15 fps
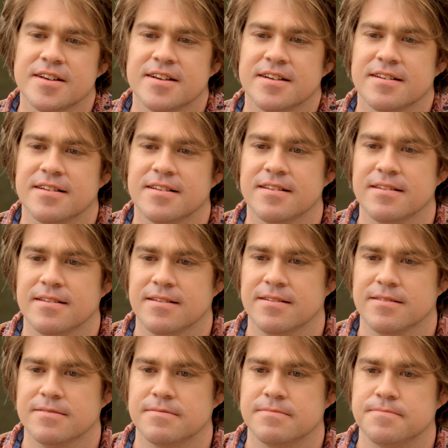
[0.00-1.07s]

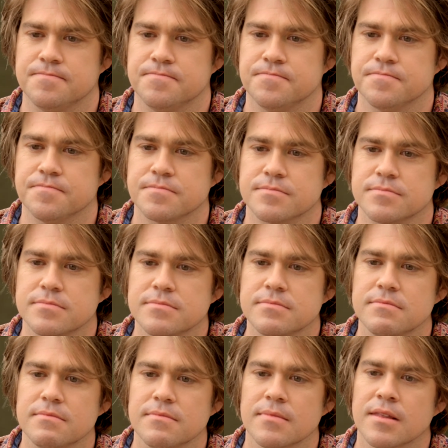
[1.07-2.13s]

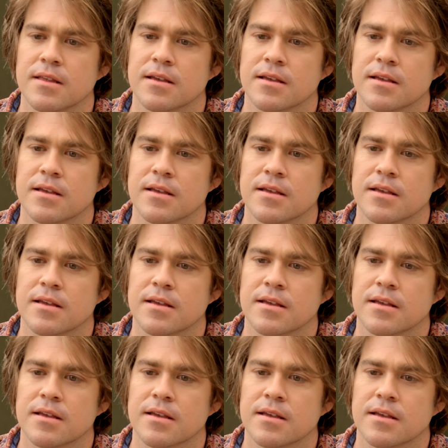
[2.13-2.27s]
No one is speaking in this clip.